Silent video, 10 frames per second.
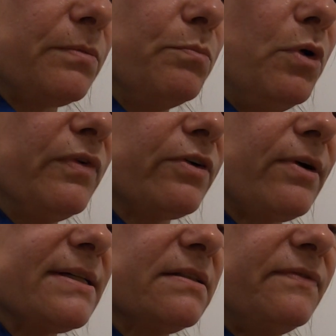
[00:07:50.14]
move
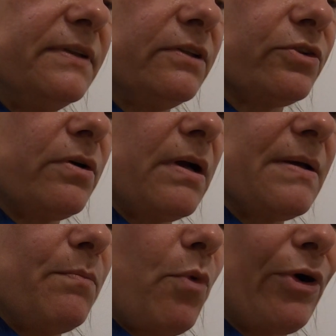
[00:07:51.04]
across the filter
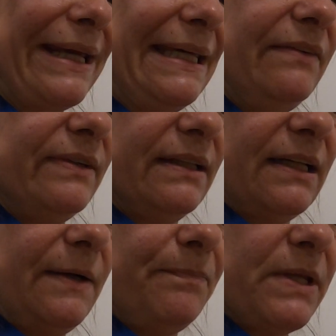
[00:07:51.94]
more
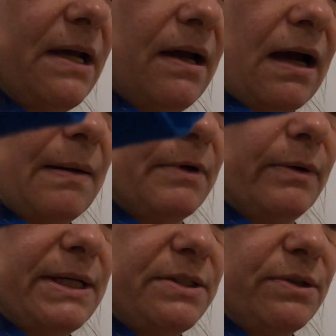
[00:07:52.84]
evenly. I'm
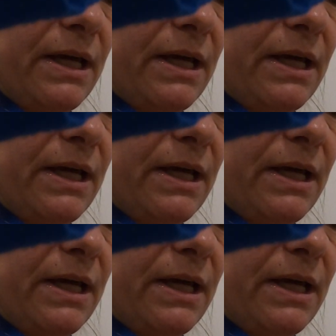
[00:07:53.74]
going to